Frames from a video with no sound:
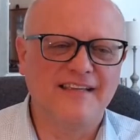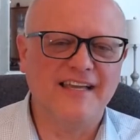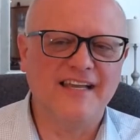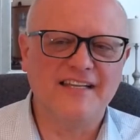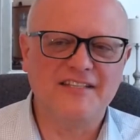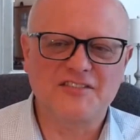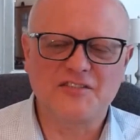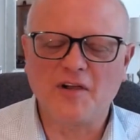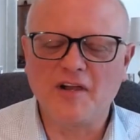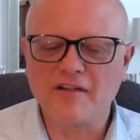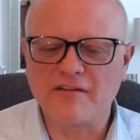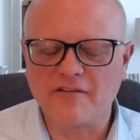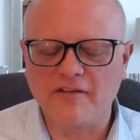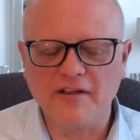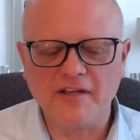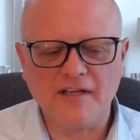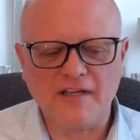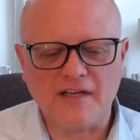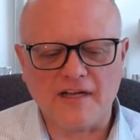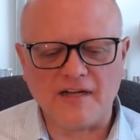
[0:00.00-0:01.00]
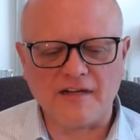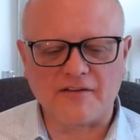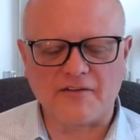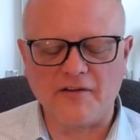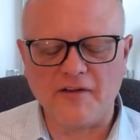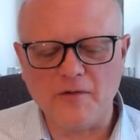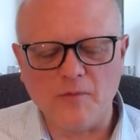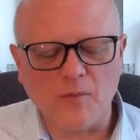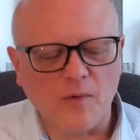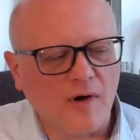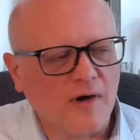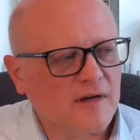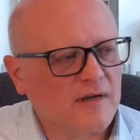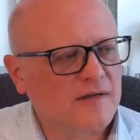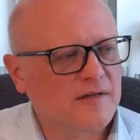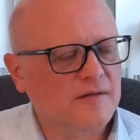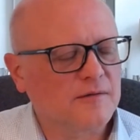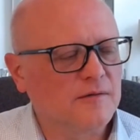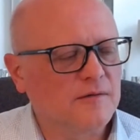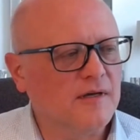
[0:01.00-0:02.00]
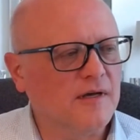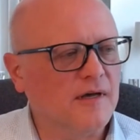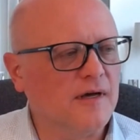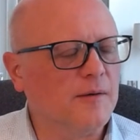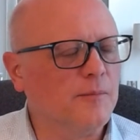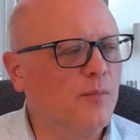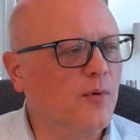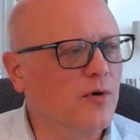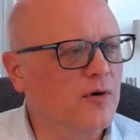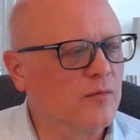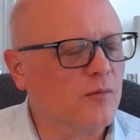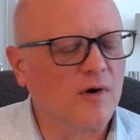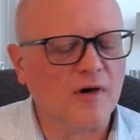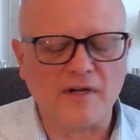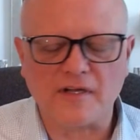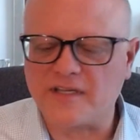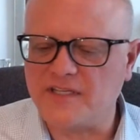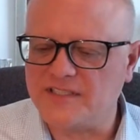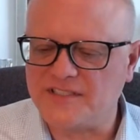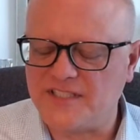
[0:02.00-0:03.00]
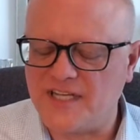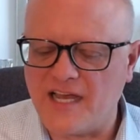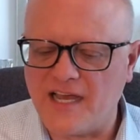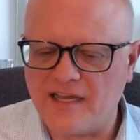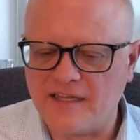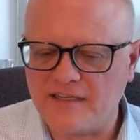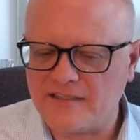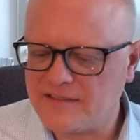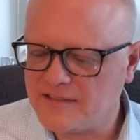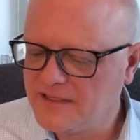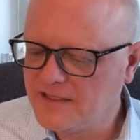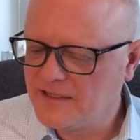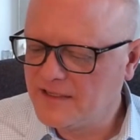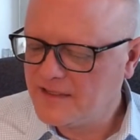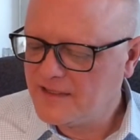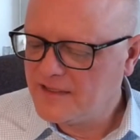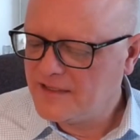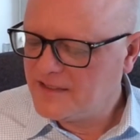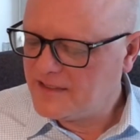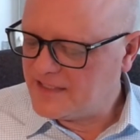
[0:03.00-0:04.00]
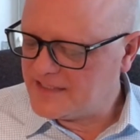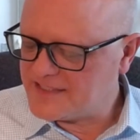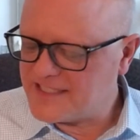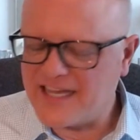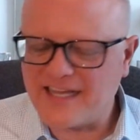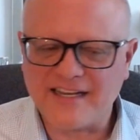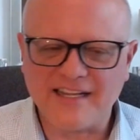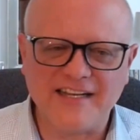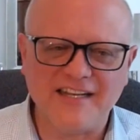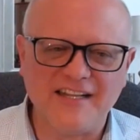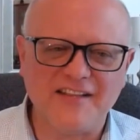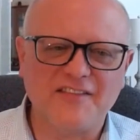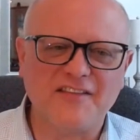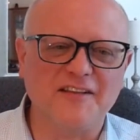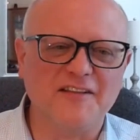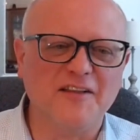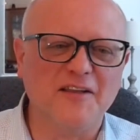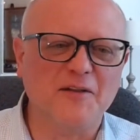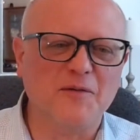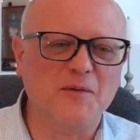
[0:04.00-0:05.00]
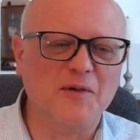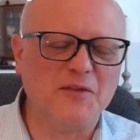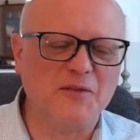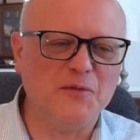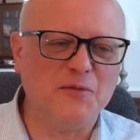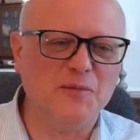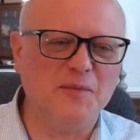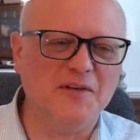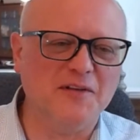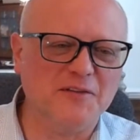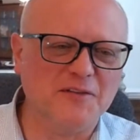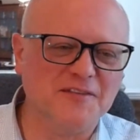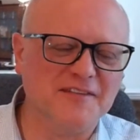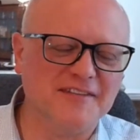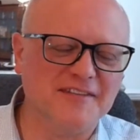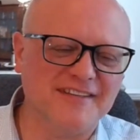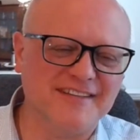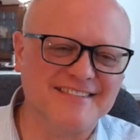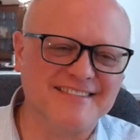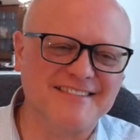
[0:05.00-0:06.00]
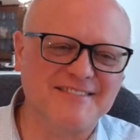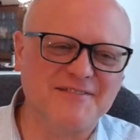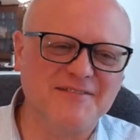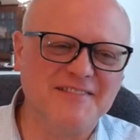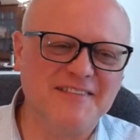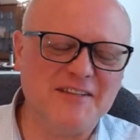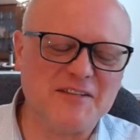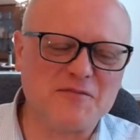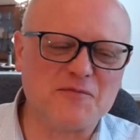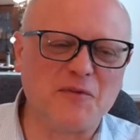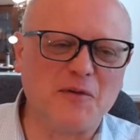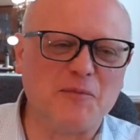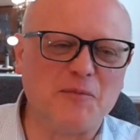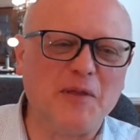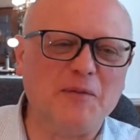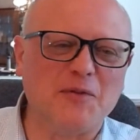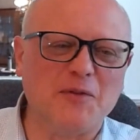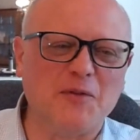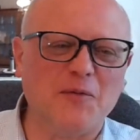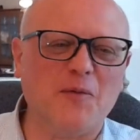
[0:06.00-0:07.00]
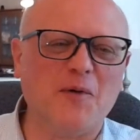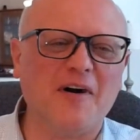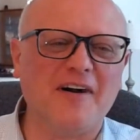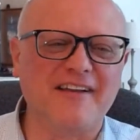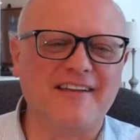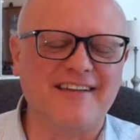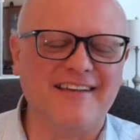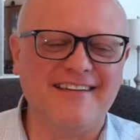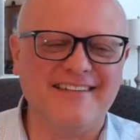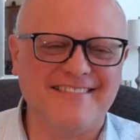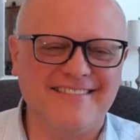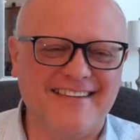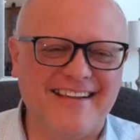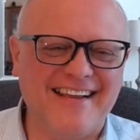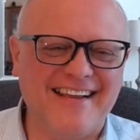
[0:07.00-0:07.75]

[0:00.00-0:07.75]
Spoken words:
Yeah, so our green walk boardwalk is not anything like what you build. It's for people to walk on,